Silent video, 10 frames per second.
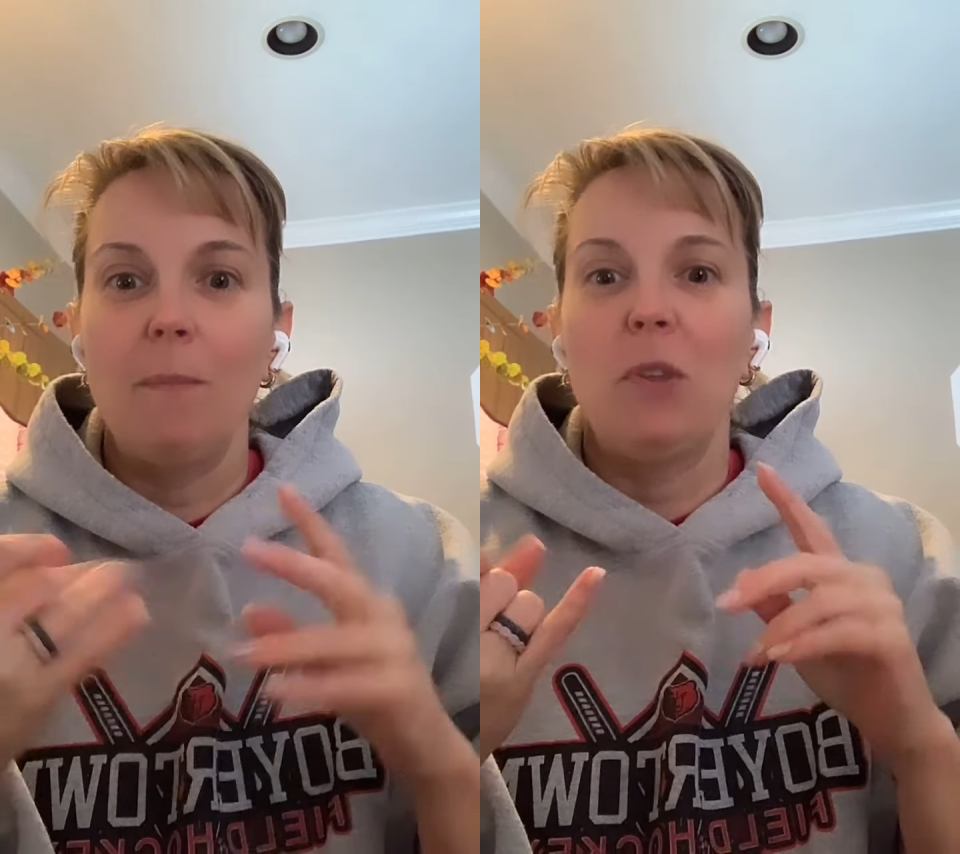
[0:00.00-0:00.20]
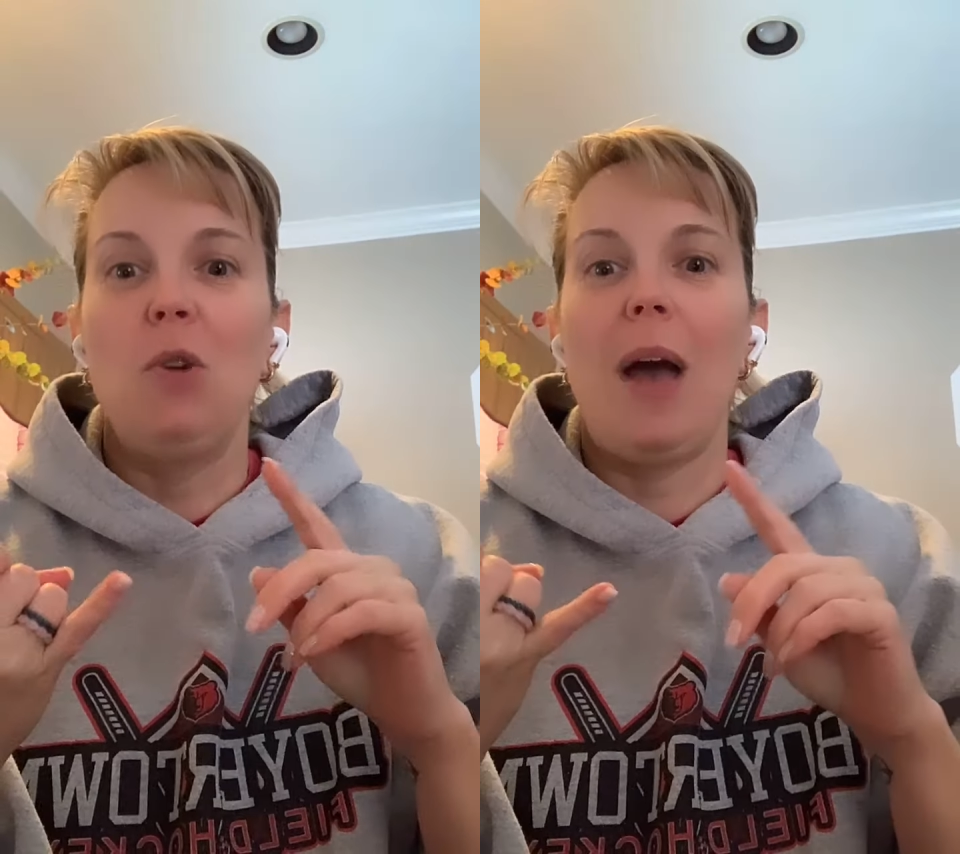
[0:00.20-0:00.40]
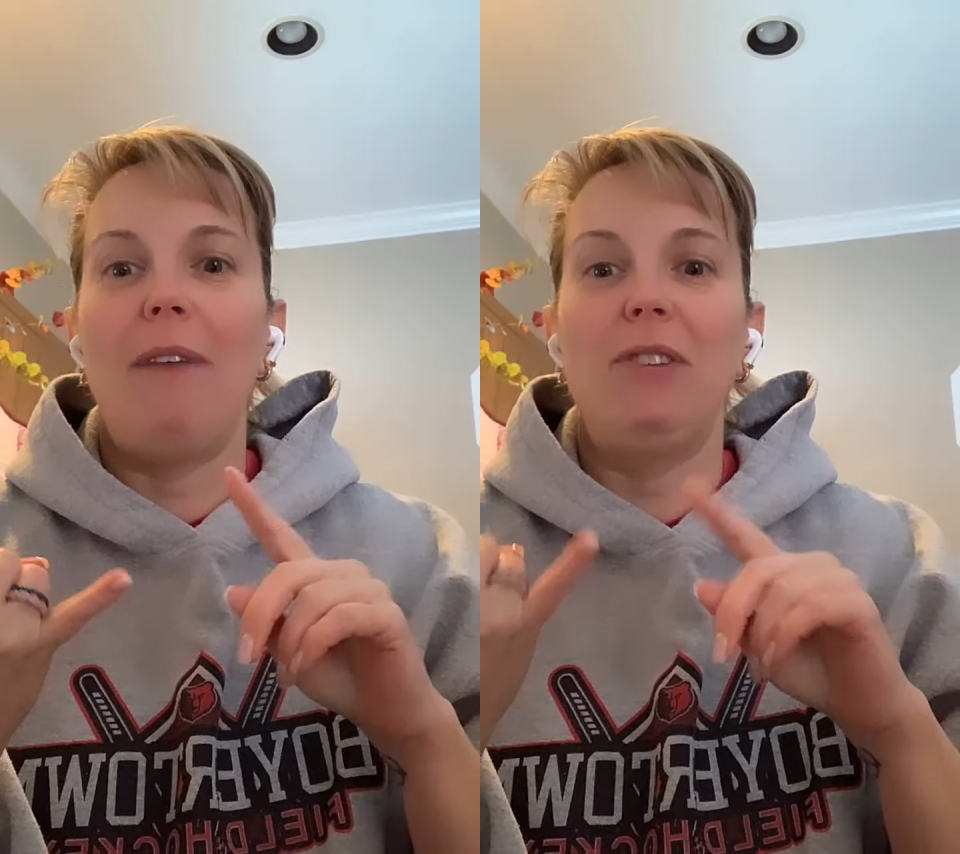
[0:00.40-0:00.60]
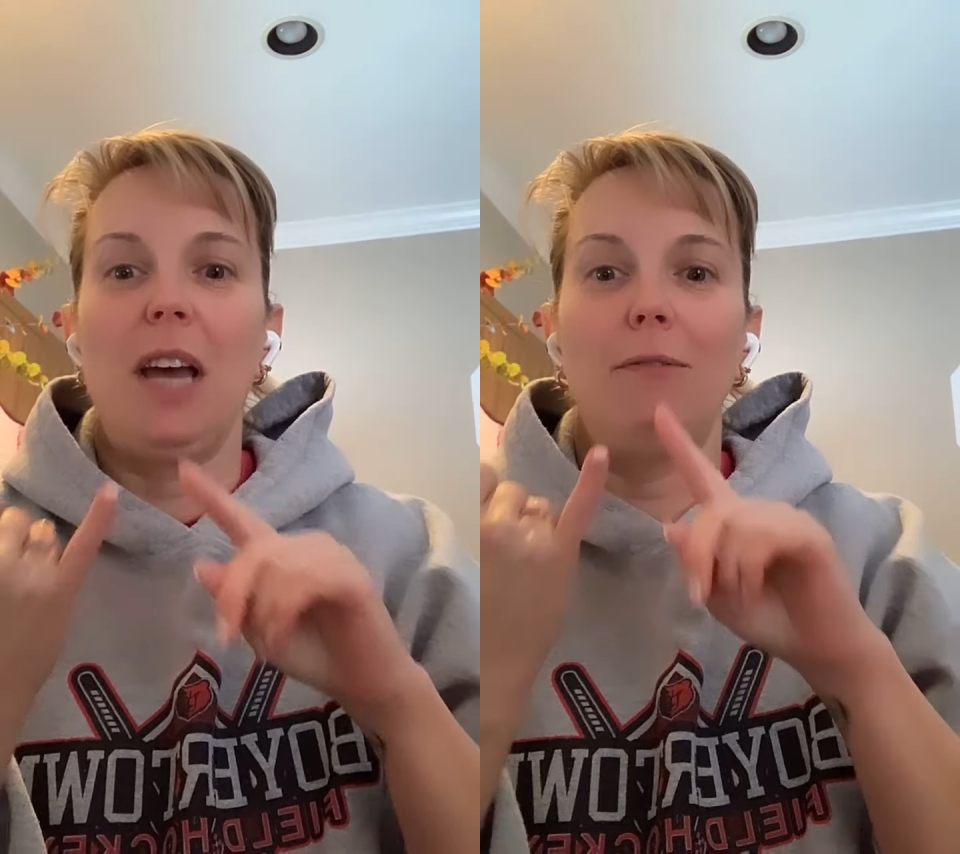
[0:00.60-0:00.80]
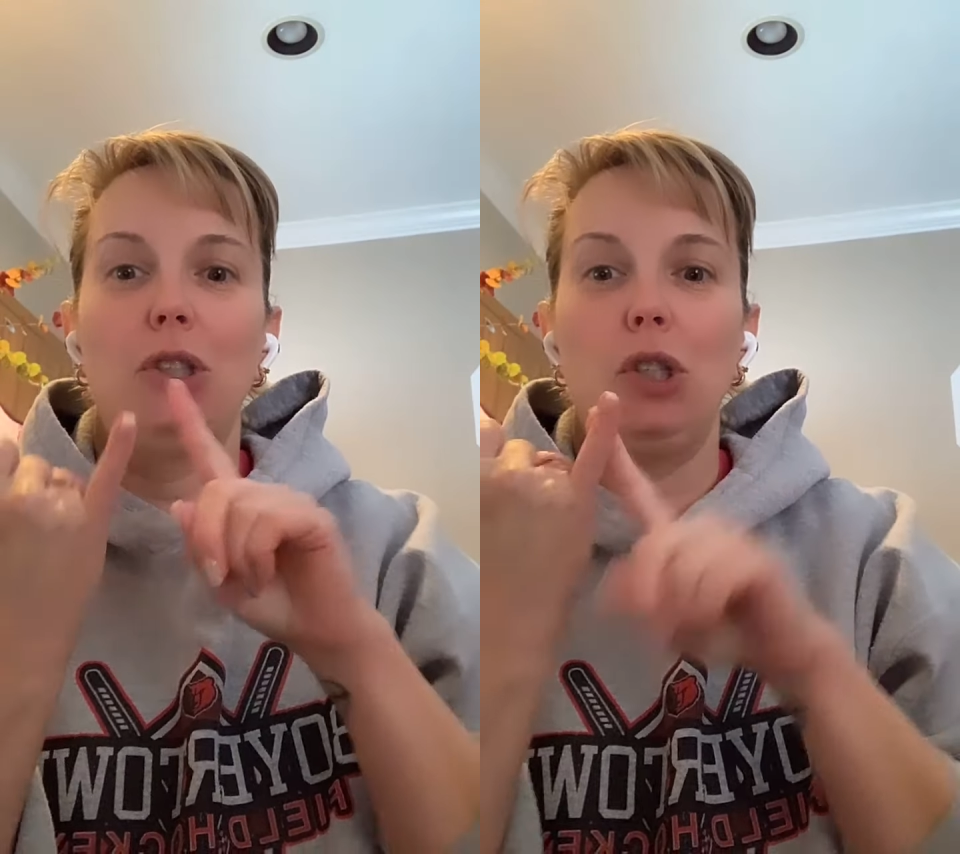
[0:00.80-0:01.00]
you have to
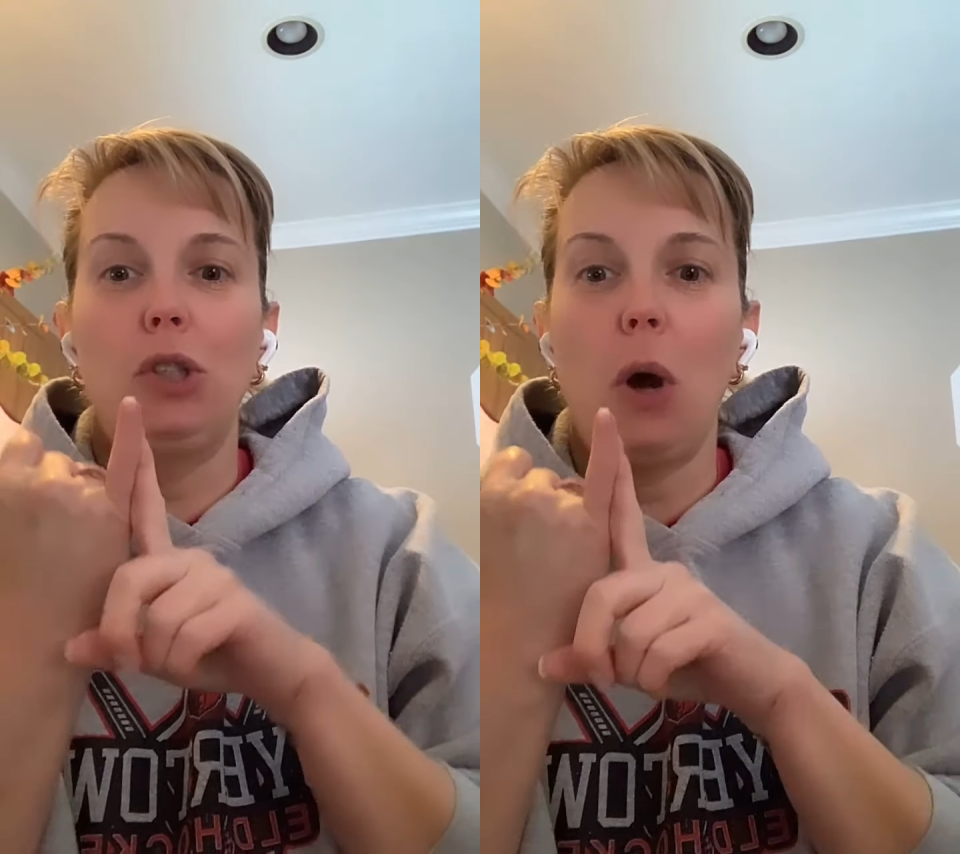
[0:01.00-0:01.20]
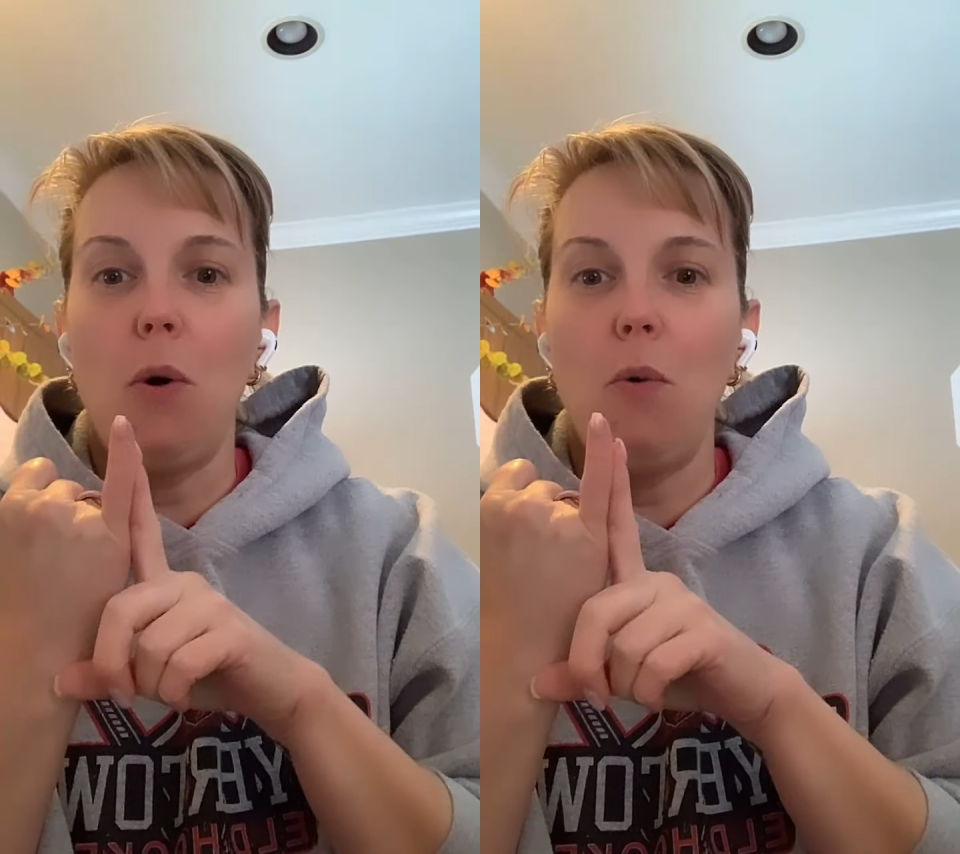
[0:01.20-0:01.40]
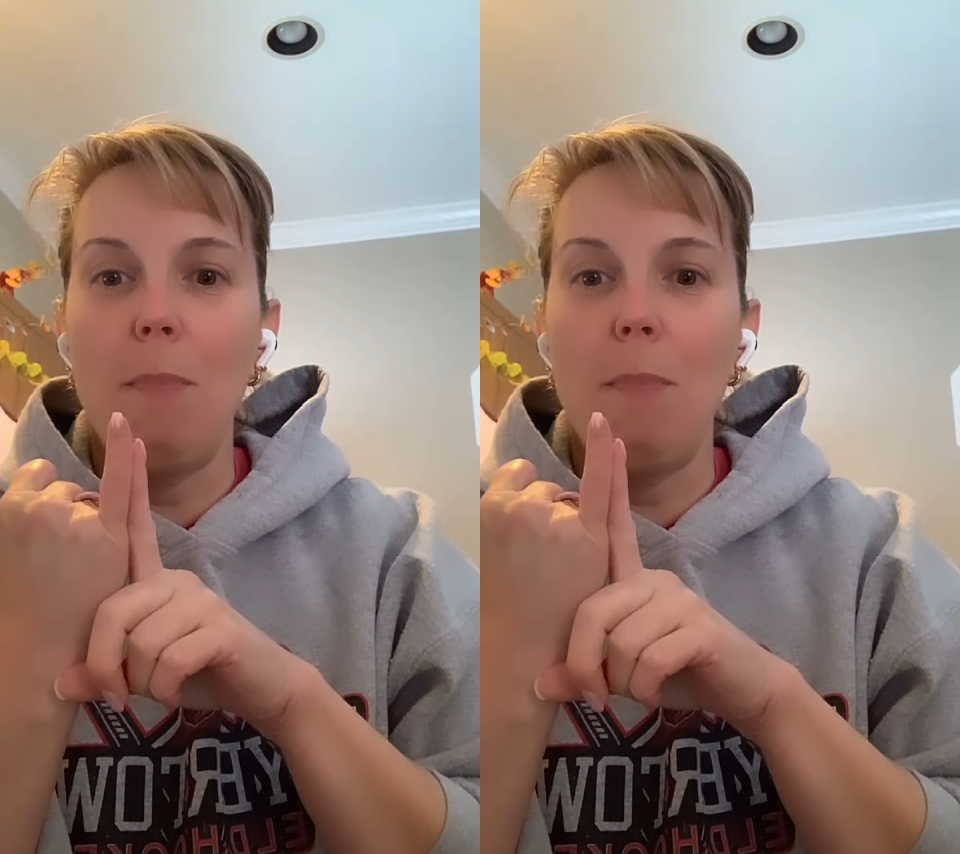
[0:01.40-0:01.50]
have so